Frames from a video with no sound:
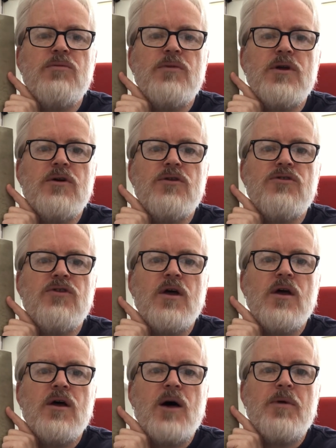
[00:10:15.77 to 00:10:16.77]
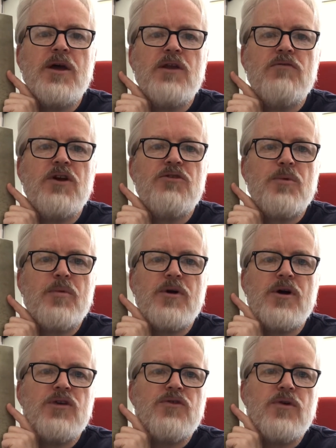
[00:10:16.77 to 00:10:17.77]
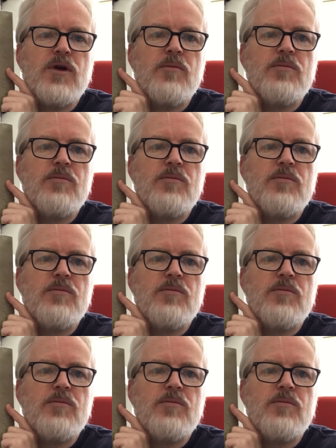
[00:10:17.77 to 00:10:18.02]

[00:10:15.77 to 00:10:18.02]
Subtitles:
because I paid a reasonable price for it.